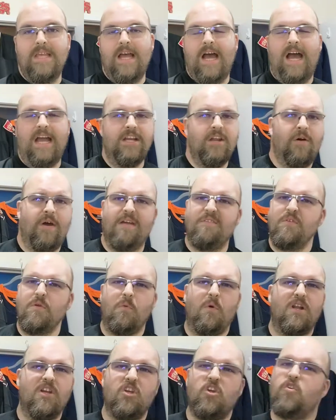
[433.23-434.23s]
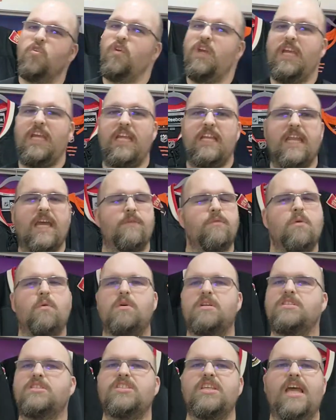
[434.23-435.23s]
I know everyone agreed.
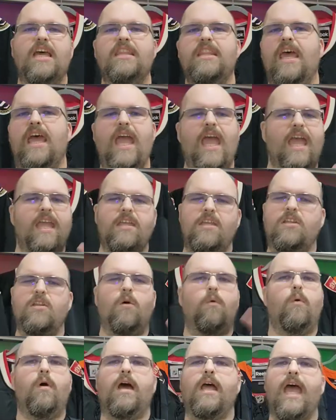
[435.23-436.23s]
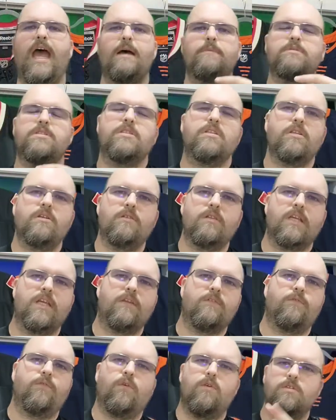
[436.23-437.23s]
Everyone said that, hey, you know what? Absolutely,
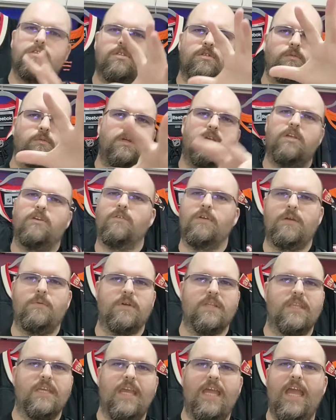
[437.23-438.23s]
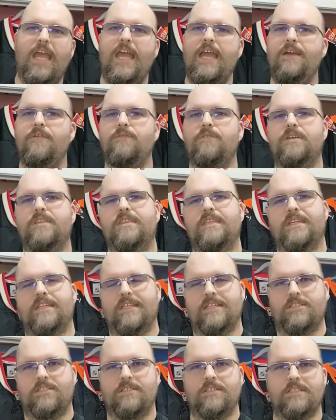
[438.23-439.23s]
Enforcer, we agree with everything
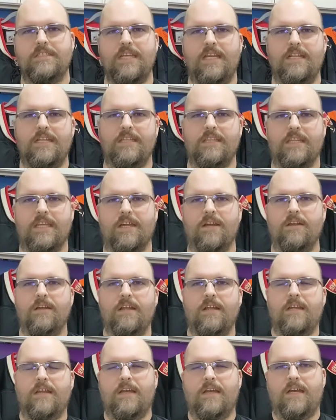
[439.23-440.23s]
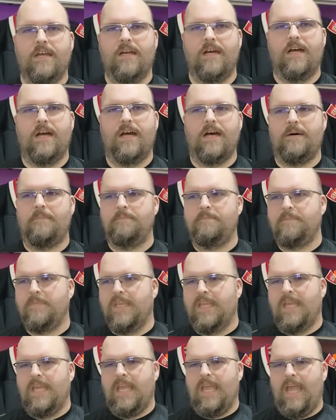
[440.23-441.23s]
that you said in there. Um,
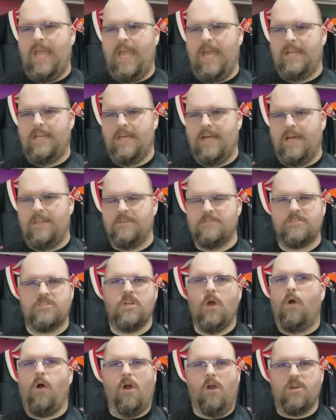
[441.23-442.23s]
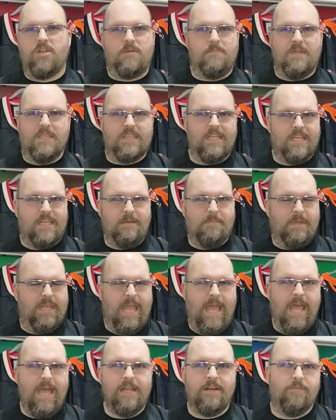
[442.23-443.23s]
and uh, there's no argument that can be
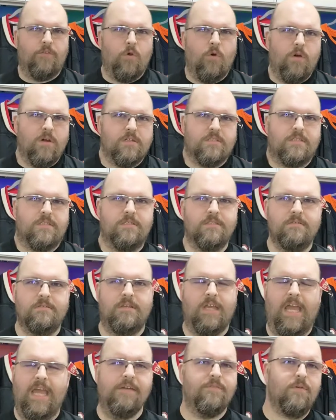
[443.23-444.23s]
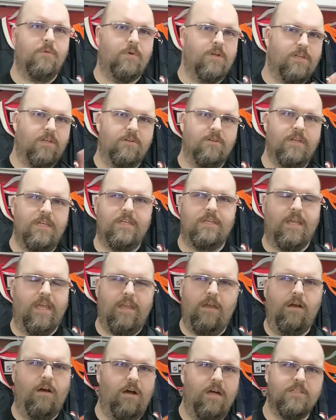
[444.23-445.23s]
had, of course. Everyone agreed, like,
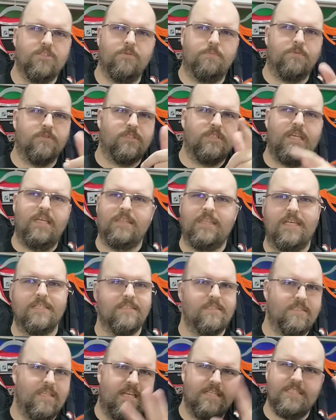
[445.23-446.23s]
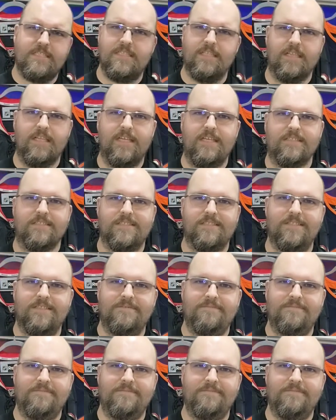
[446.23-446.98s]
oh, 100%, that's, that's the list.